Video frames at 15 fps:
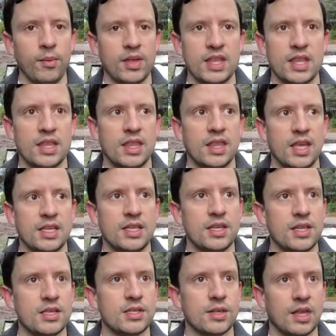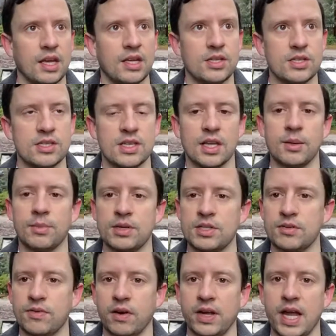they did this so they could just sell a bunch of
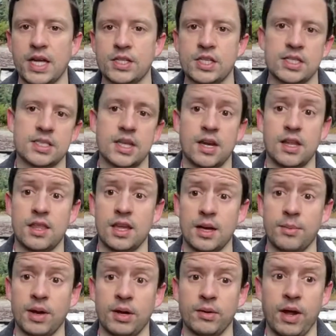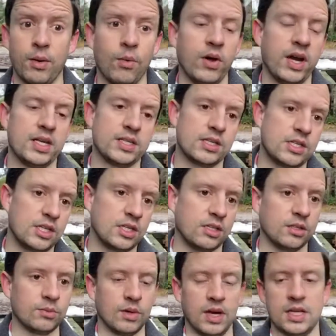variations. Now that I think about it, right? One has a shield,
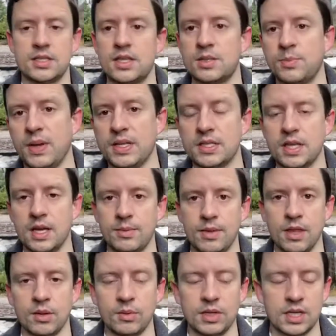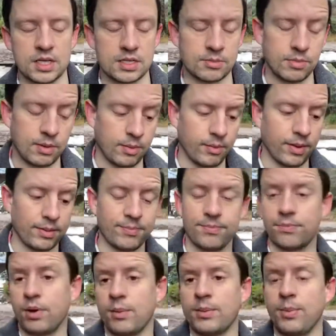one has this paint scheme, the other one doesn't, blah, blah, blah.
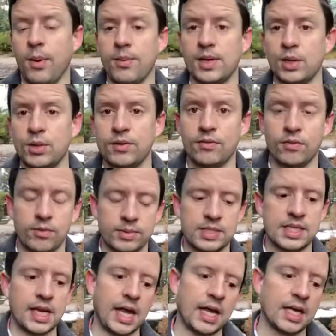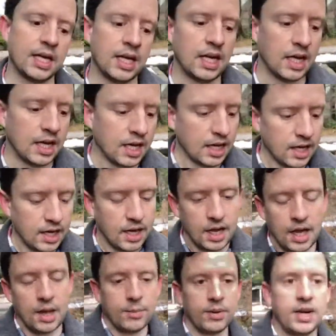Probably no different from today.
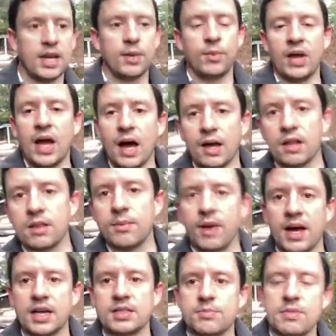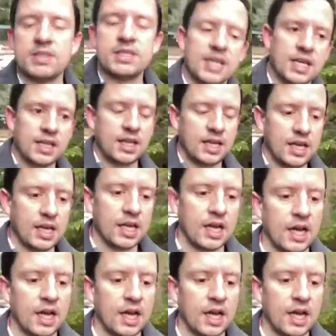But anyway, out of the box, missing this